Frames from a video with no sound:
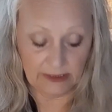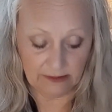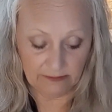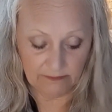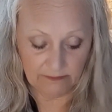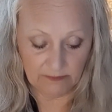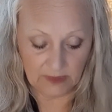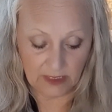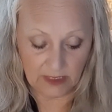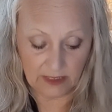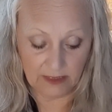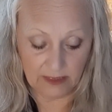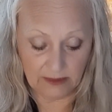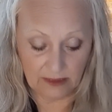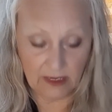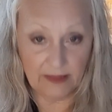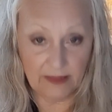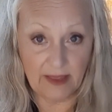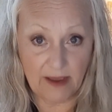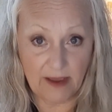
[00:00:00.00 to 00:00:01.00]
and
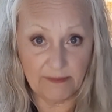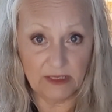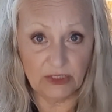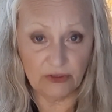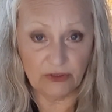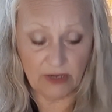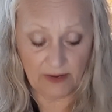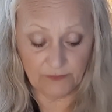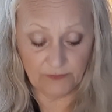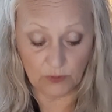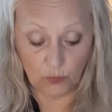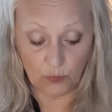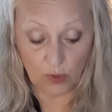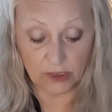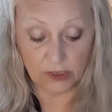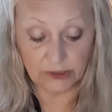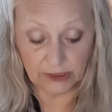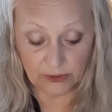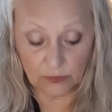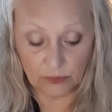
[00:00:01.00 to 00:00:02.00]
that means you have to
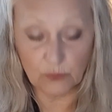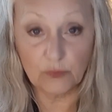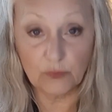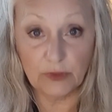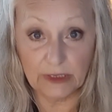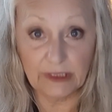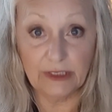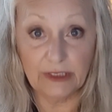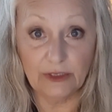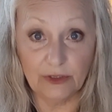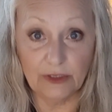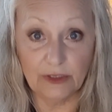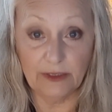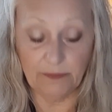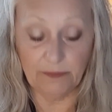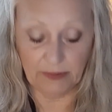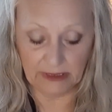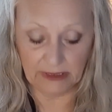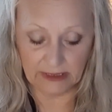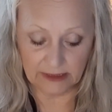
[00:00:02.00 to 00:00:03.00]
wash it really good
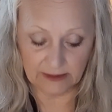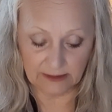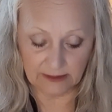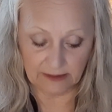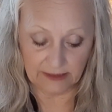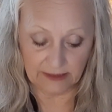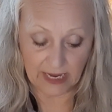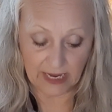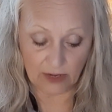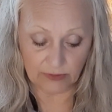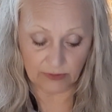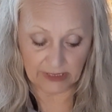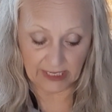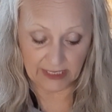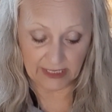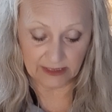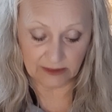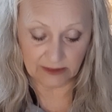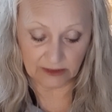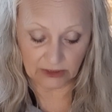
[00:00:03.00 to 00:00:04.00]
because
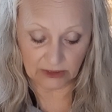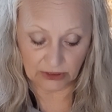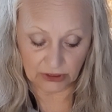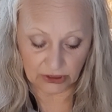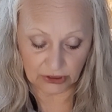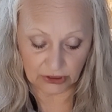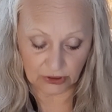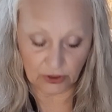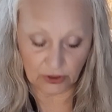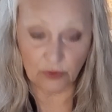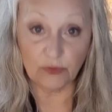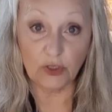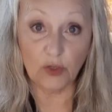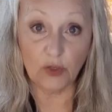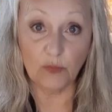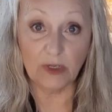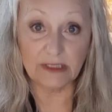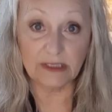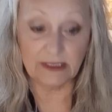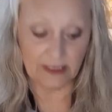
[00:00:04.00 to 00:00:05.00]
nowadays you just don't know
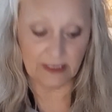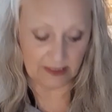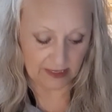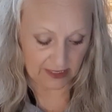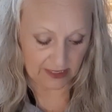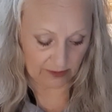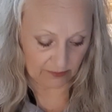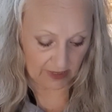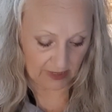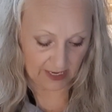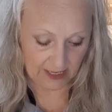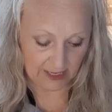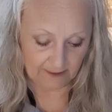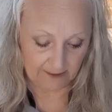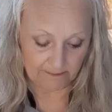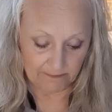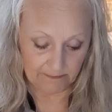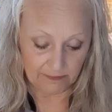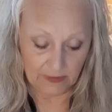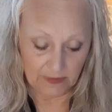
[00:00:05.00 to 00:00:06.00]
what's in there,
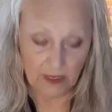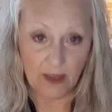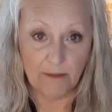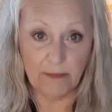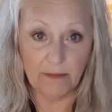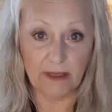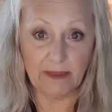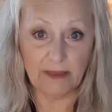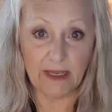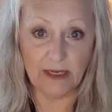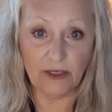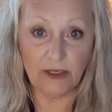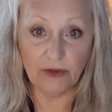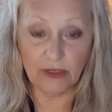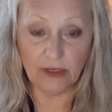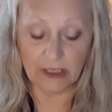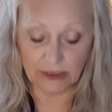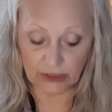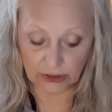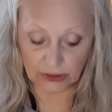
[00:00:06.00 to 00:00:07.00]
right? But then you
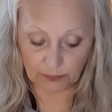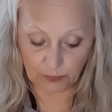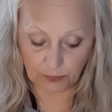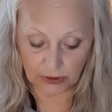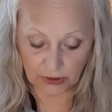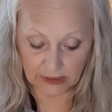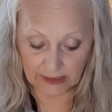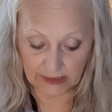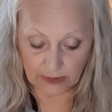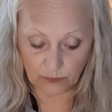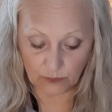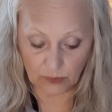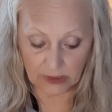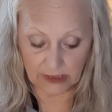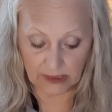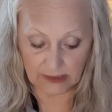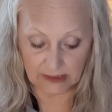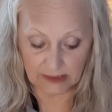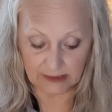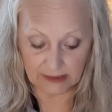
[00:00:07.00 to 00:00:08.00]
can just put it in one of
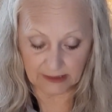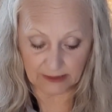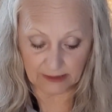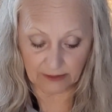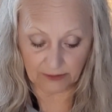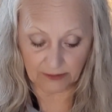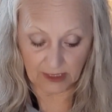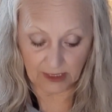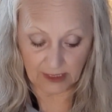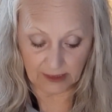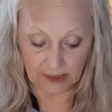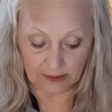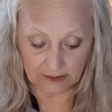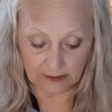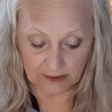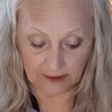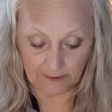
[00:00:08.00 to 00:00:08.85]
these little things.